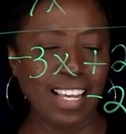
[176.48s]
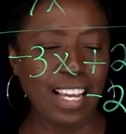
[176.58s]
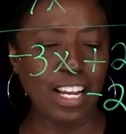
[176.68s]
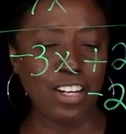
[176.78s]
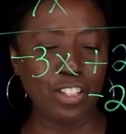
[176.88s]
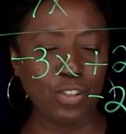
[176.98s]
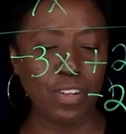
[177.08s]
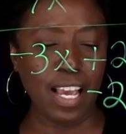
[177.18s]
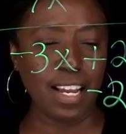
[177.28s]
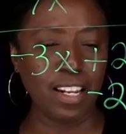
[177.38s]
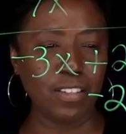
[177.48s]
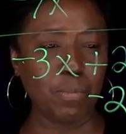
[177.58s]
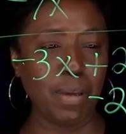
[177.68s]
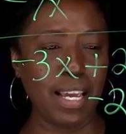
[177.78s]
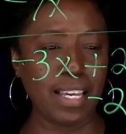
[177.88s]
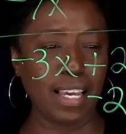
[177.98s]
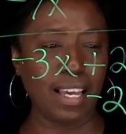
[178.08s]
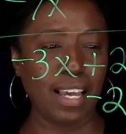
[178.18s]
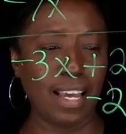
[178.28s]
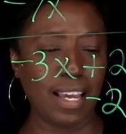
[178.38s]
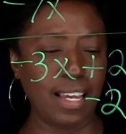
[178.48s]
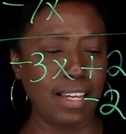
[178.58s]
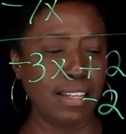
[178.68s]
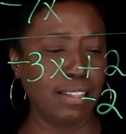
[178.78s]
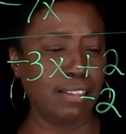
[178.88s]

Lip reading: Here, 2 negatives make a